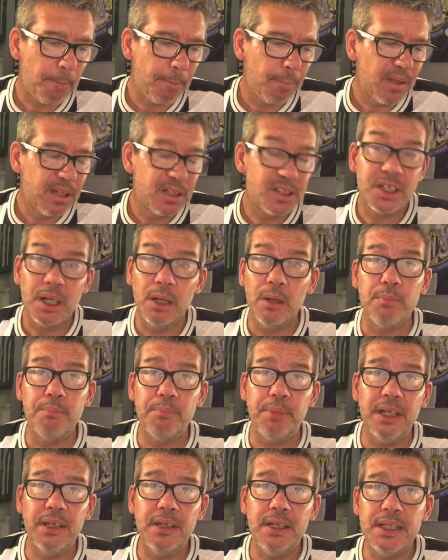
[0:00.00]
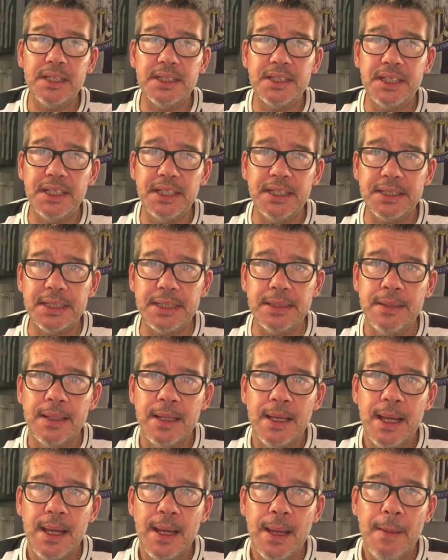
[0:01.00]
Still unbeaten this season,
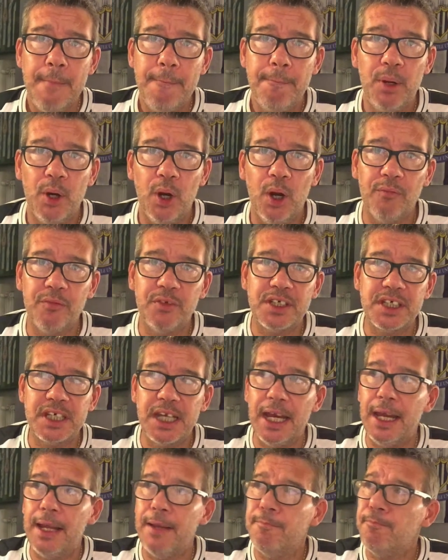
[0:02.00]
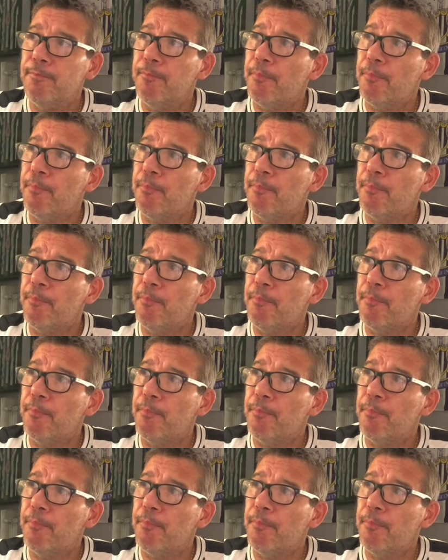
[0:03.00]
but obviously